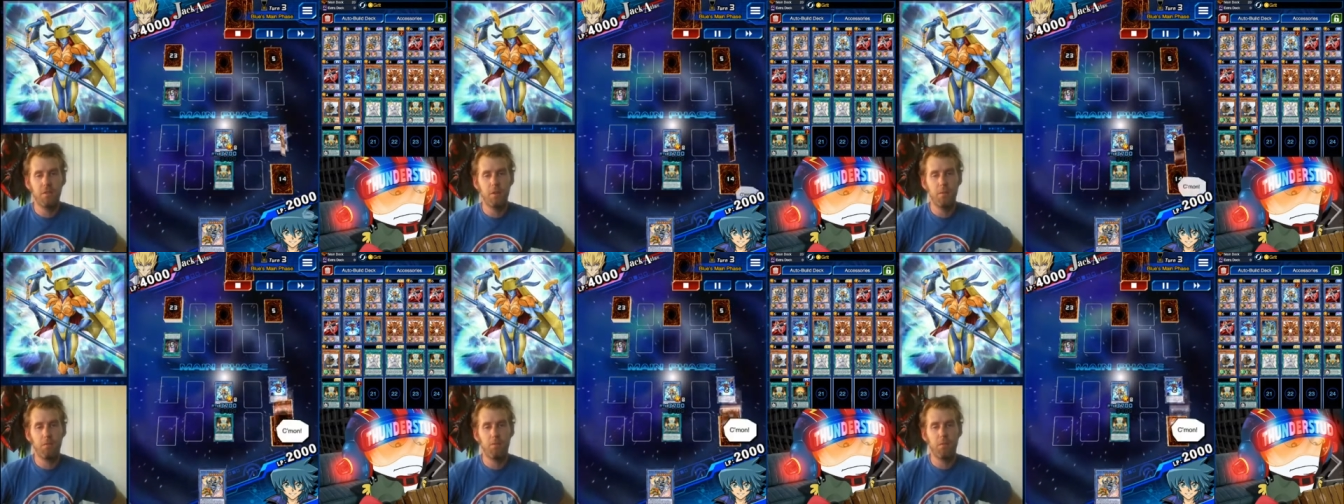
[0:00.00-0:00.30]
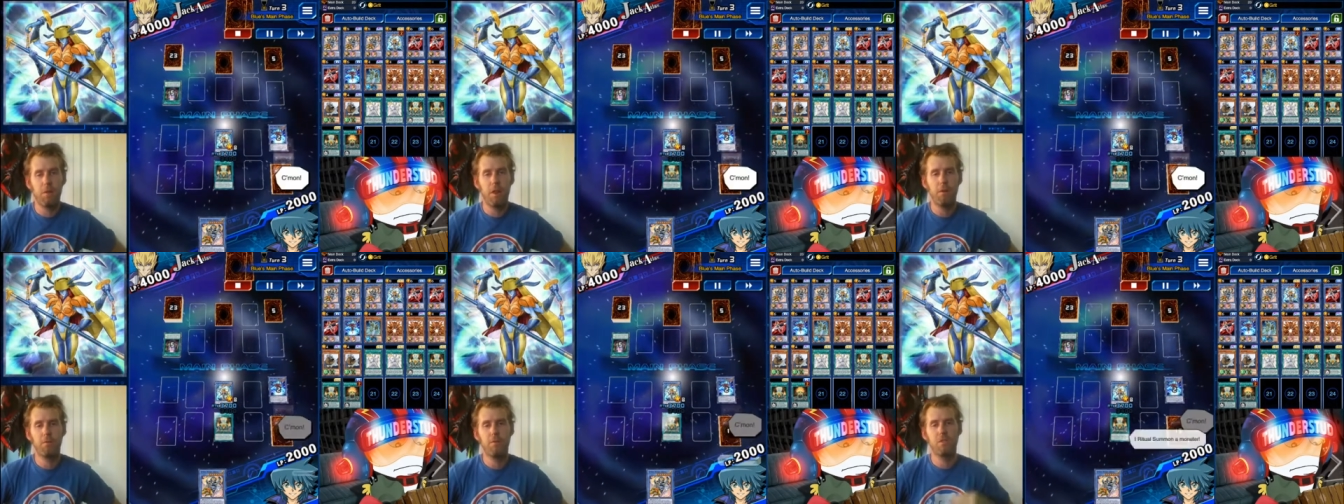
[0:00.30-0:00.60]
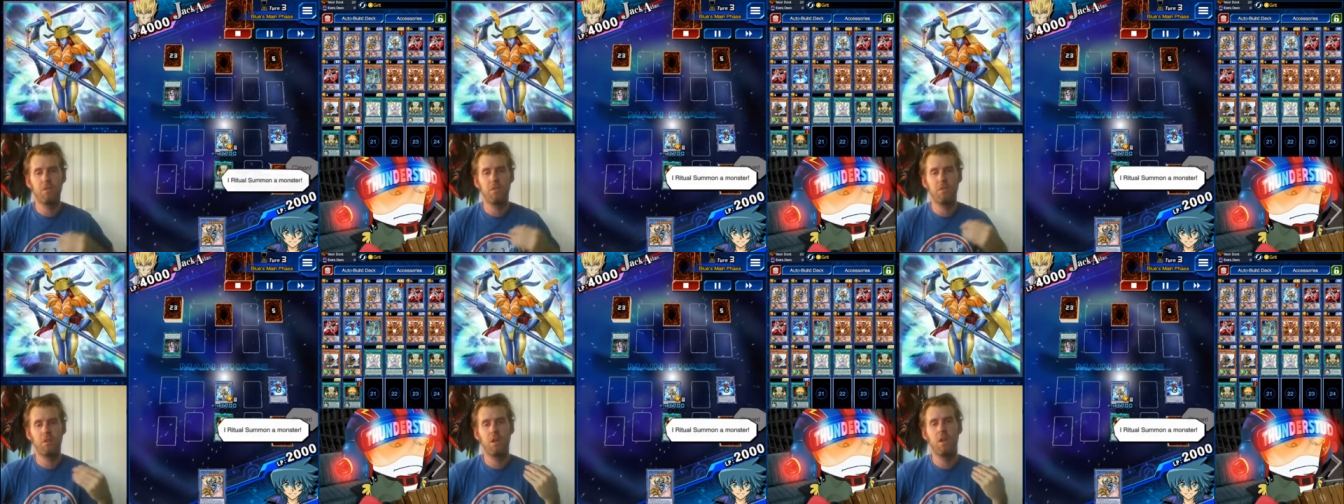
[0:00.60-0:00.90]
The play
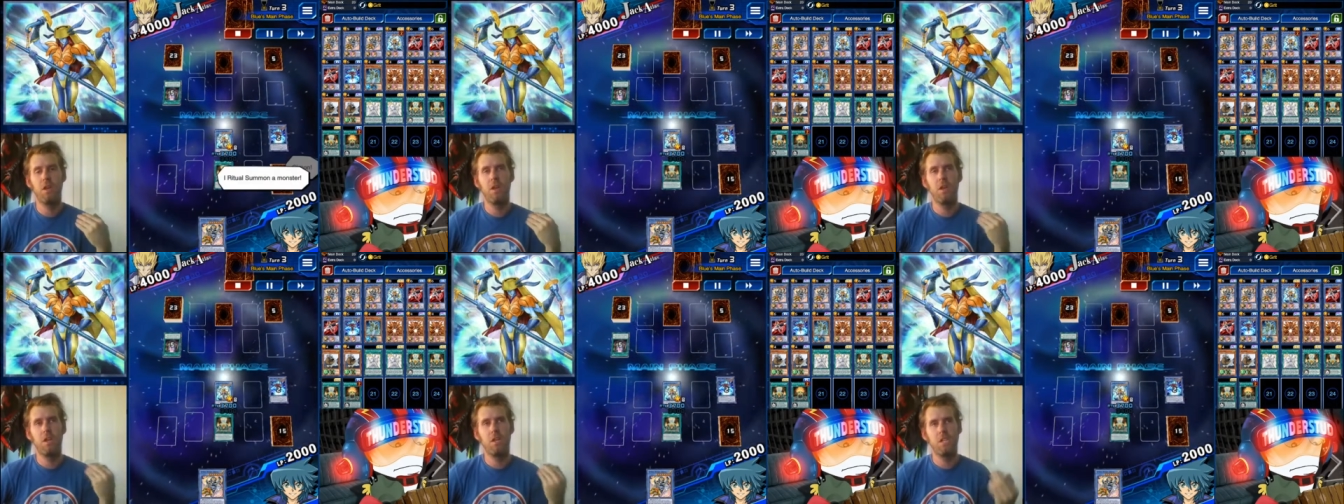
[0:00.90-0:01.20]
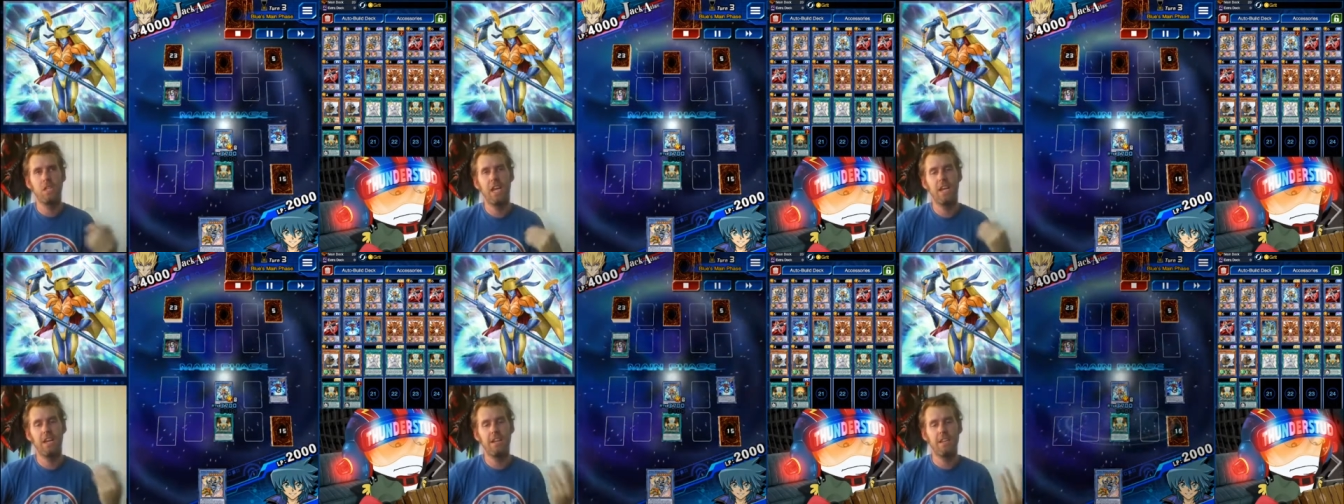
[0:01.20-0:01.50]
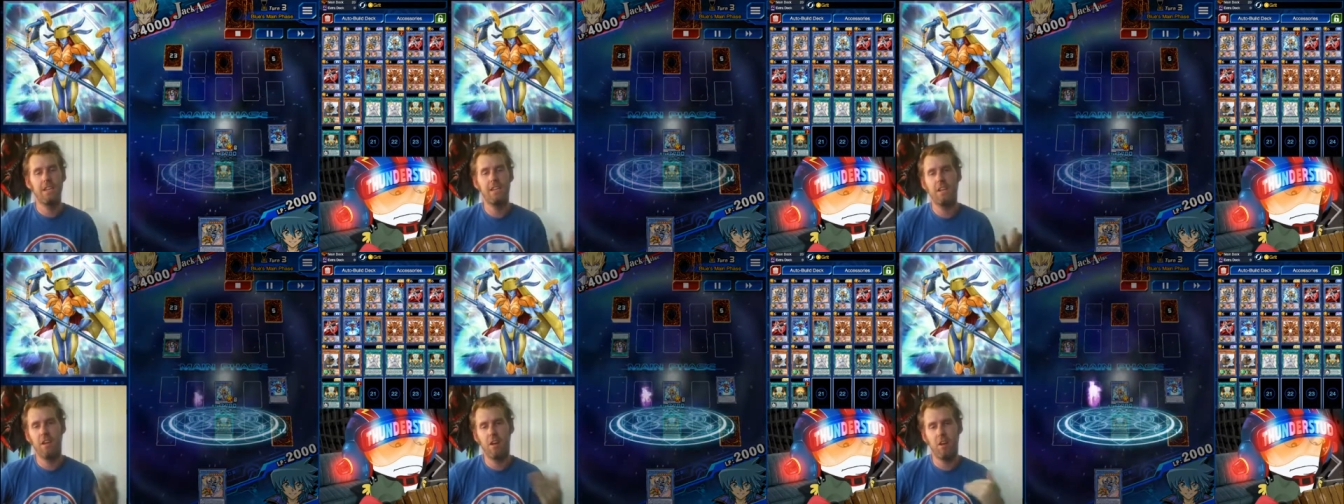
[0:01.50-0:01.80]
was chain
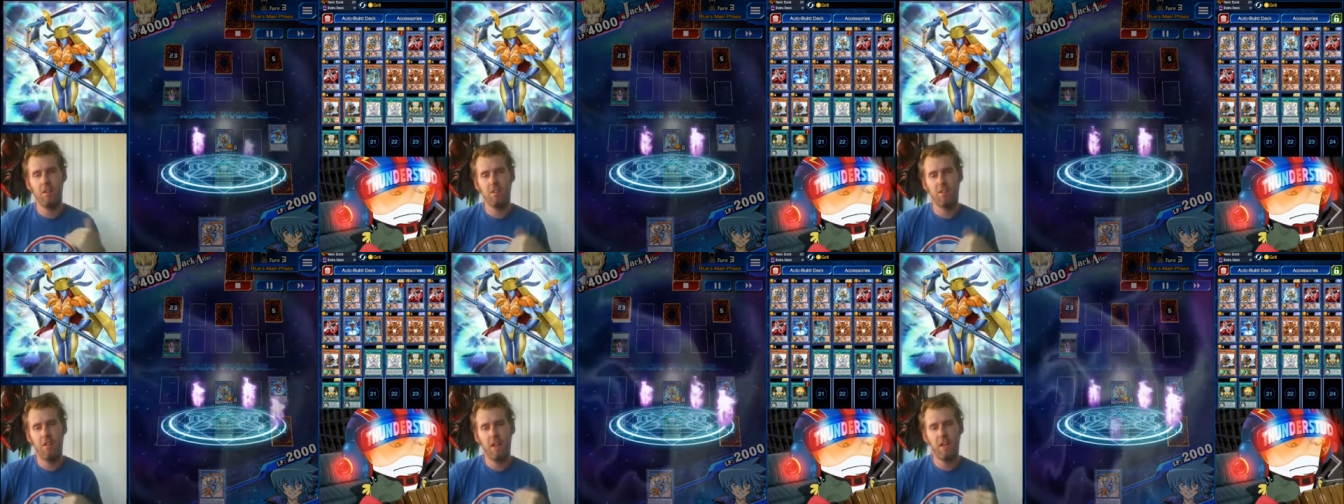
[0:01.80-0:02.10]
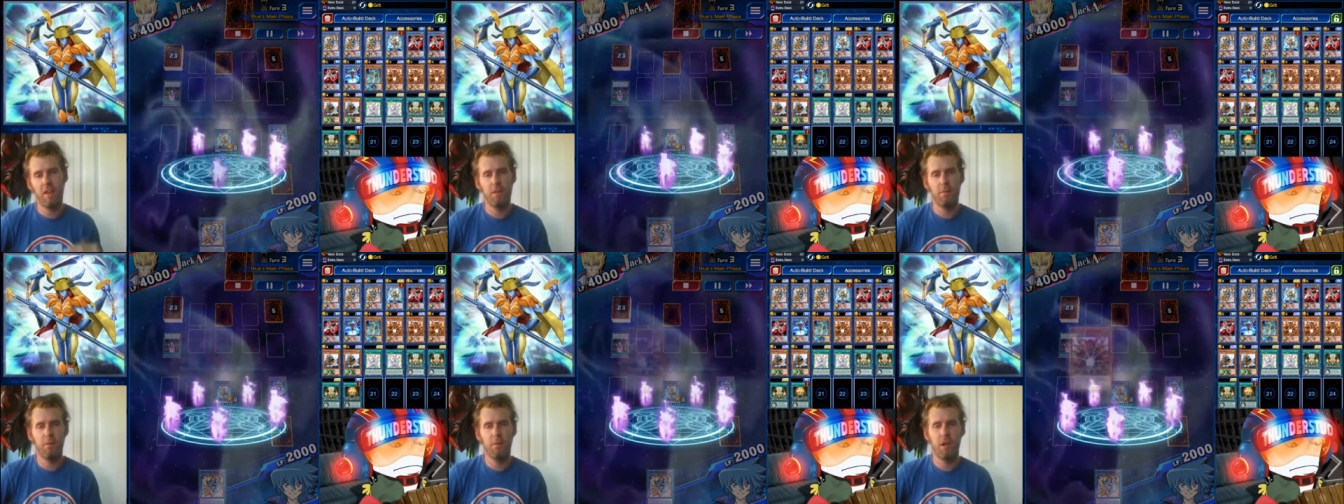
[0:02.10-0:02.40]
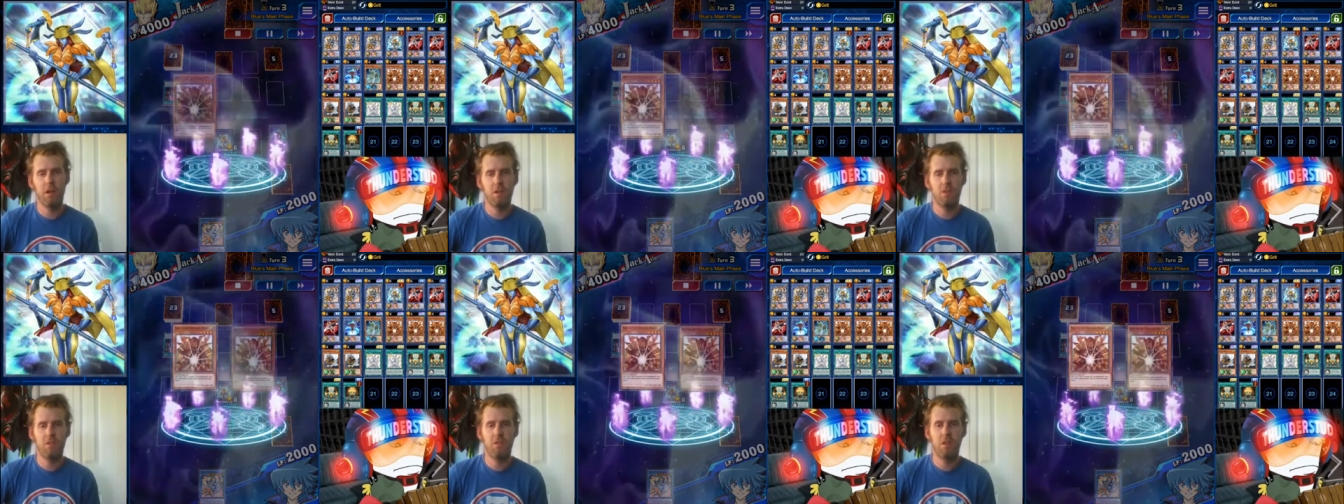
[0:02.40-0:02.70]
an Econ Take and
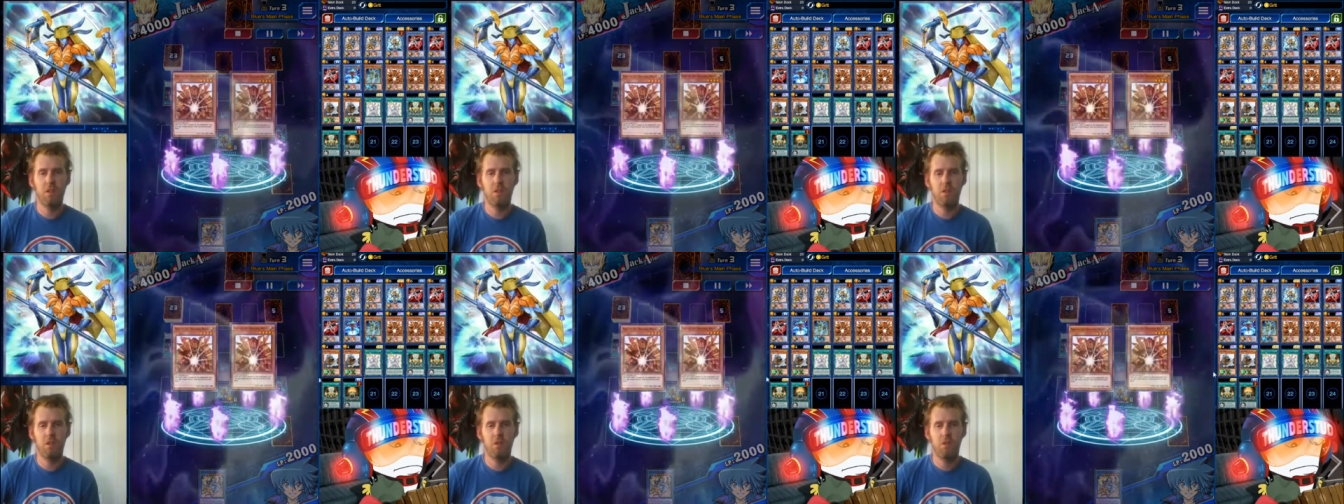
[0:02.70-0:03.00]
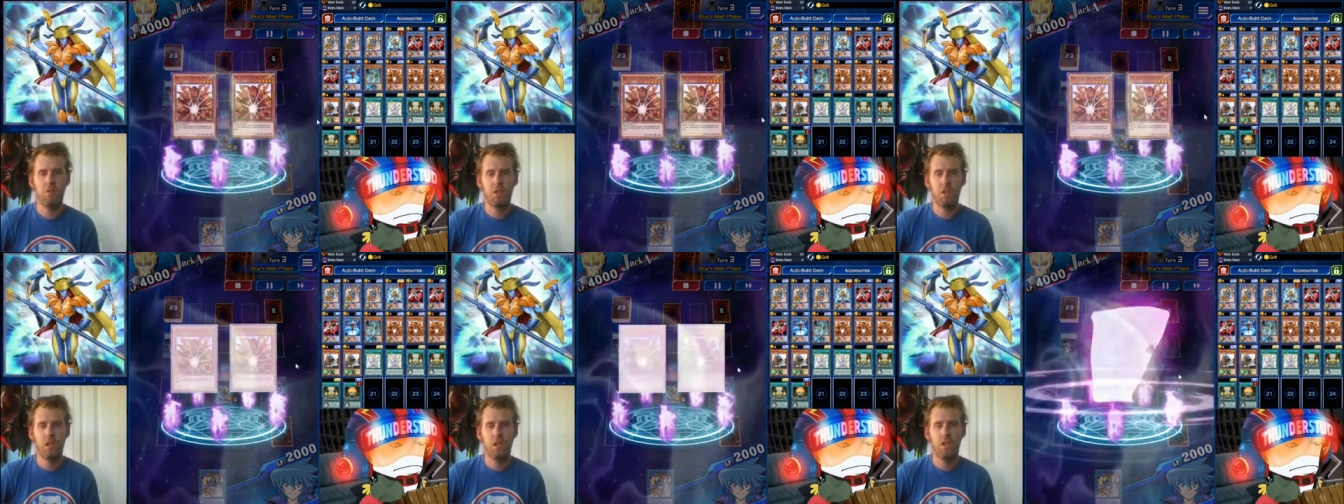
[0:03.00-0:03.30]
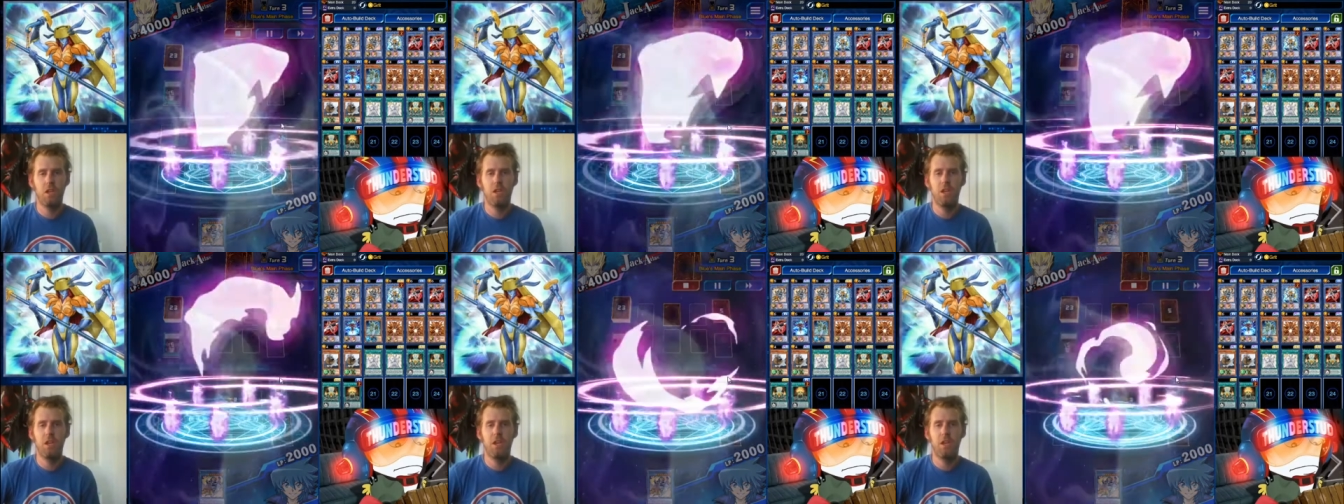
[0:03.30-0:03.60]
make her send her own
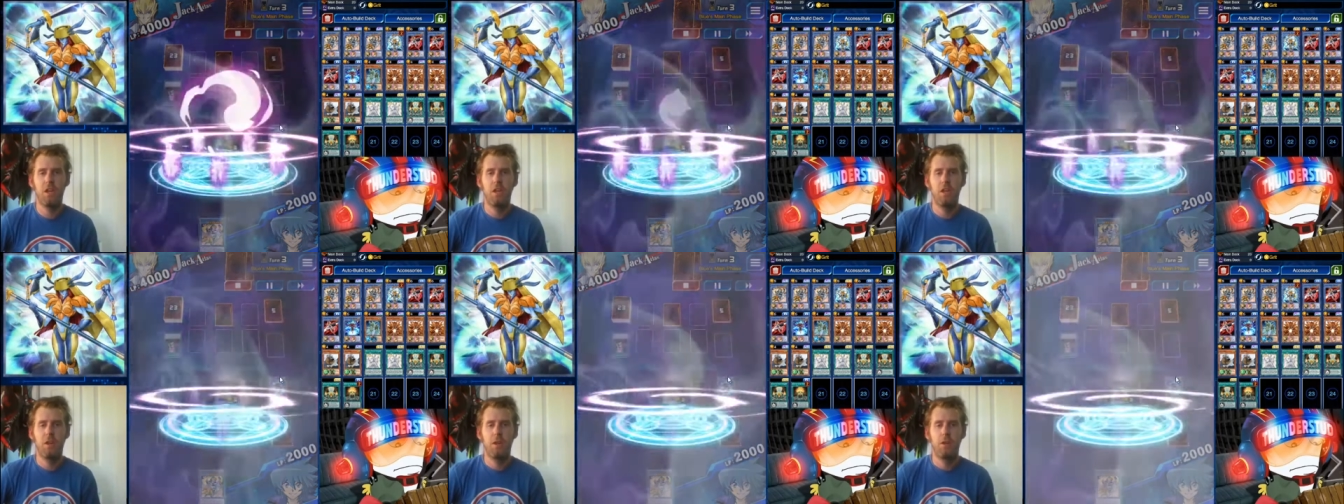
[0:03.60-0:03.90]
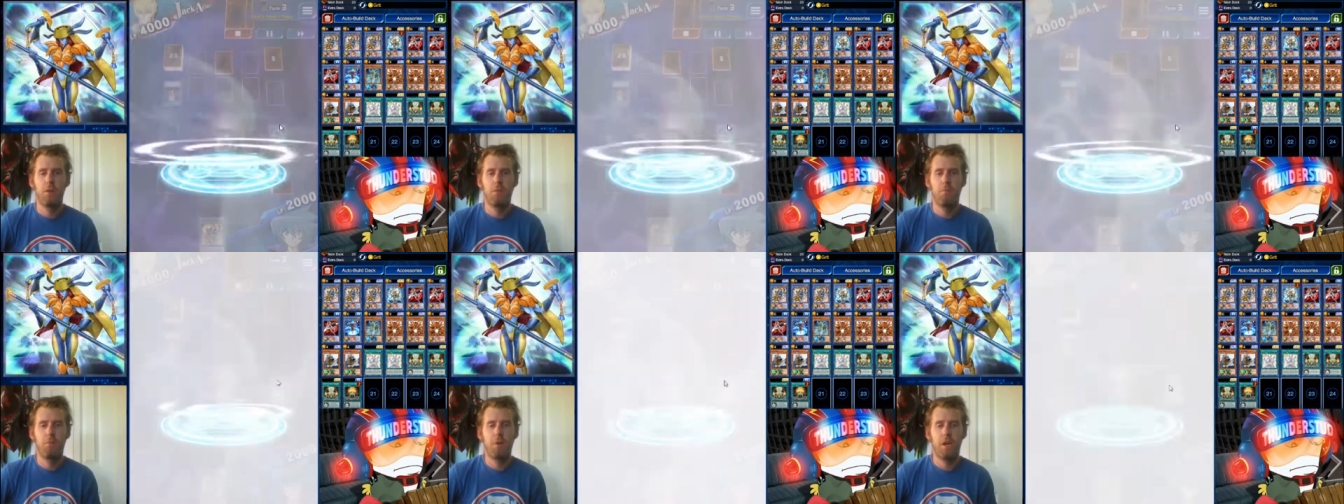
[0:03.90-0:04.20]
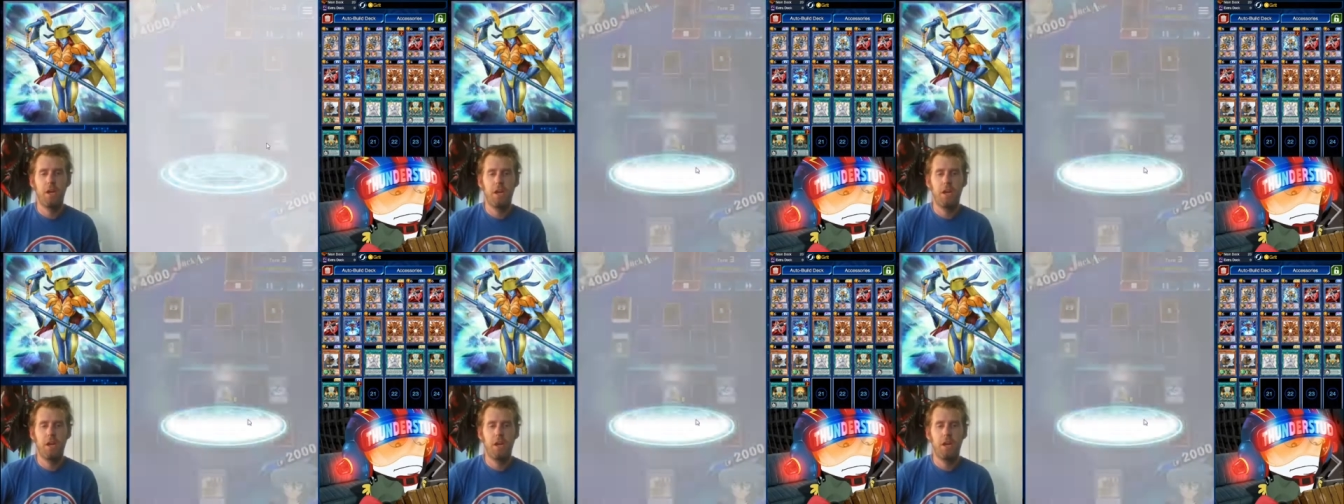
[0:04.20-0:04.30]
Dakini. But